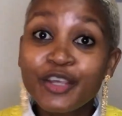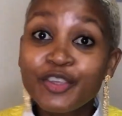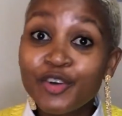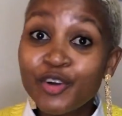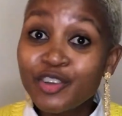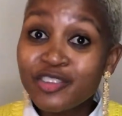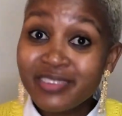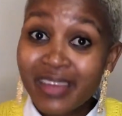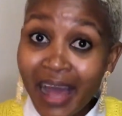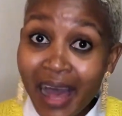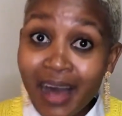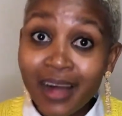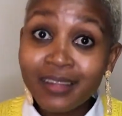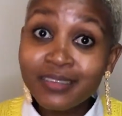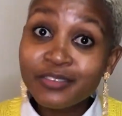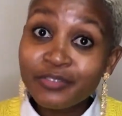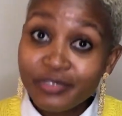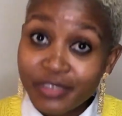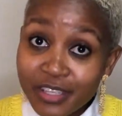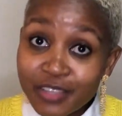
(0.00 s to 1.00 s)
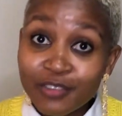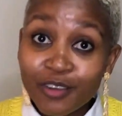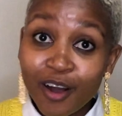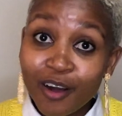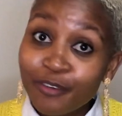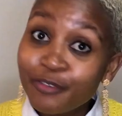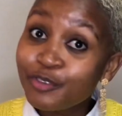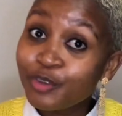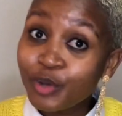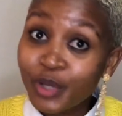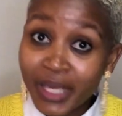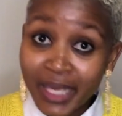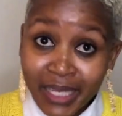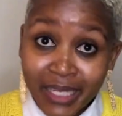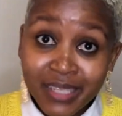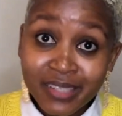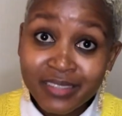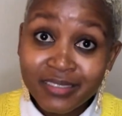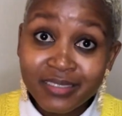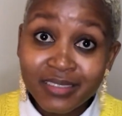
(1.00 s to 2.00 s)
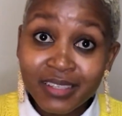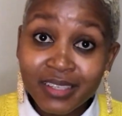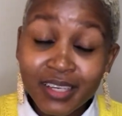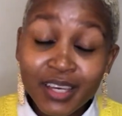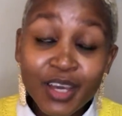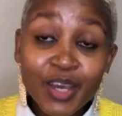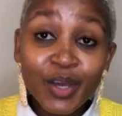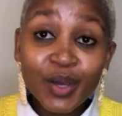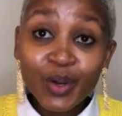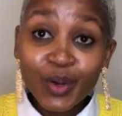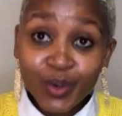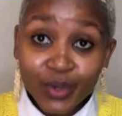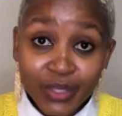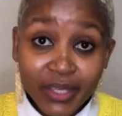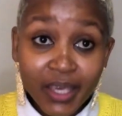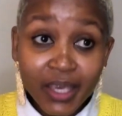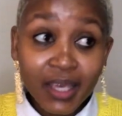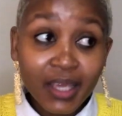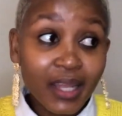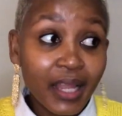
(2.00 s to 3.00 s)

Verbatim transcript: your child feeds off your energy, okay?